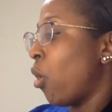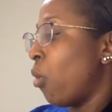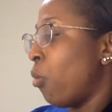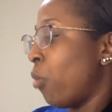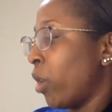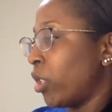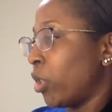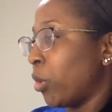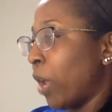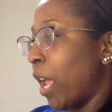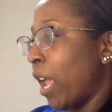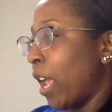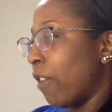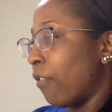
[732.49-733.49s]
what do you
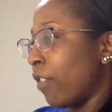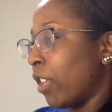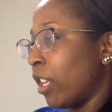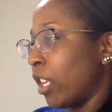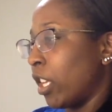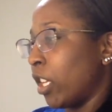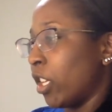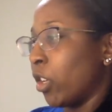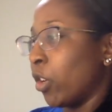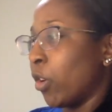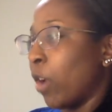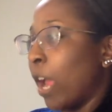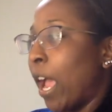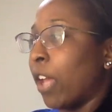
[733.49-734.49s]
have in here,
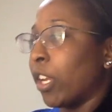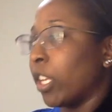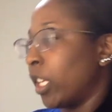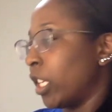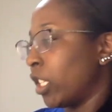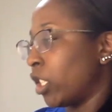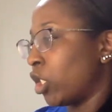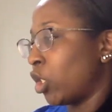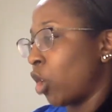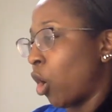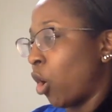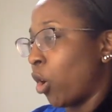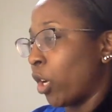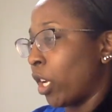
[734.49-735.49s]
how to get
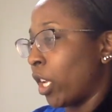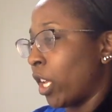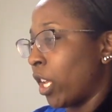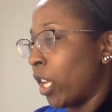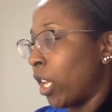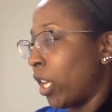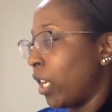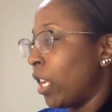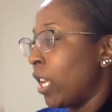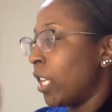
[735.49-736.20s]
started,